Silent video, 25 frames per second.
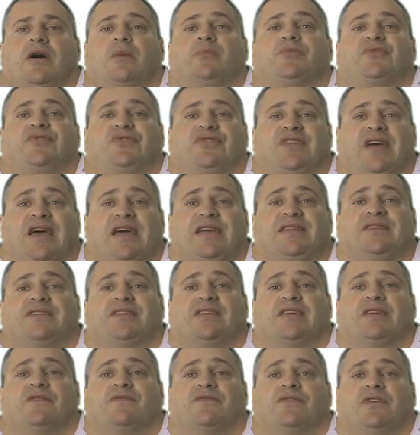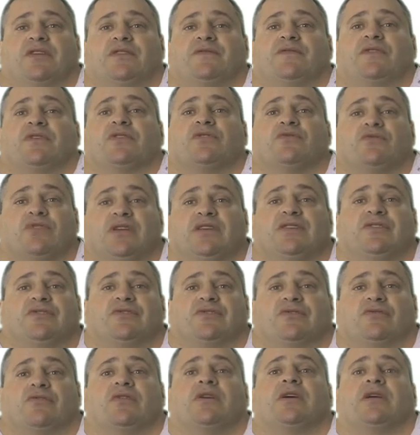I'm standing in front of a green
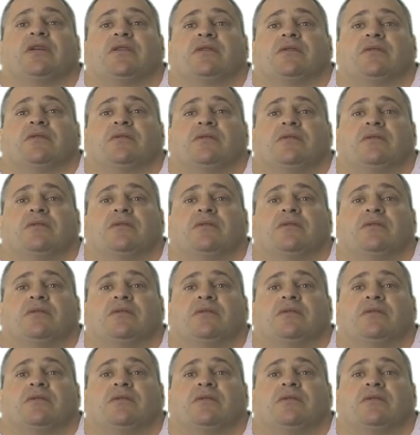screen.